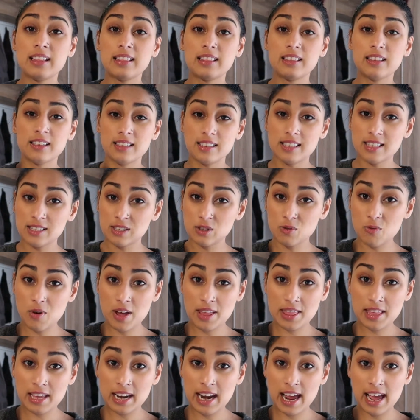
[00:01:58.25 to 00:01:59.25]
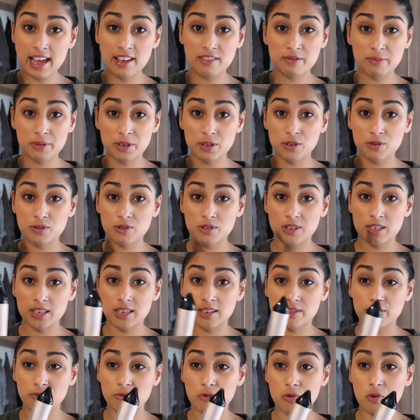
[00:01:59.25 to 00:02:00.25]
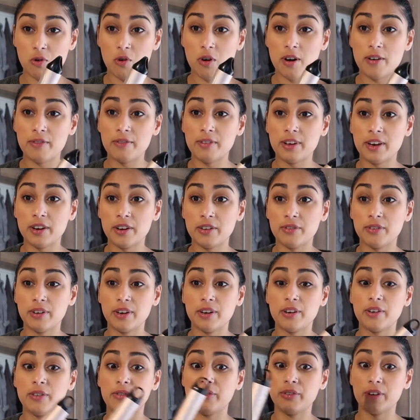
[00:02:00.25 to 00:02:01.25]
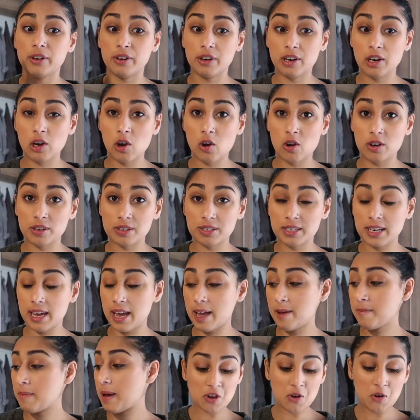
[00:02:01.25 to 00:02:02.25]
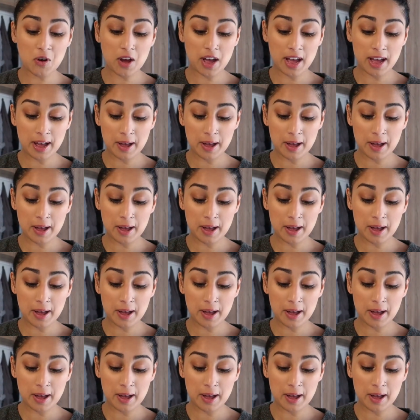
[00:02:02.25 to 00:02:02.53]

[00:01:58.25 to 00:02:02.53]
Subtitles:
this is the one that I have been using for a very long time. So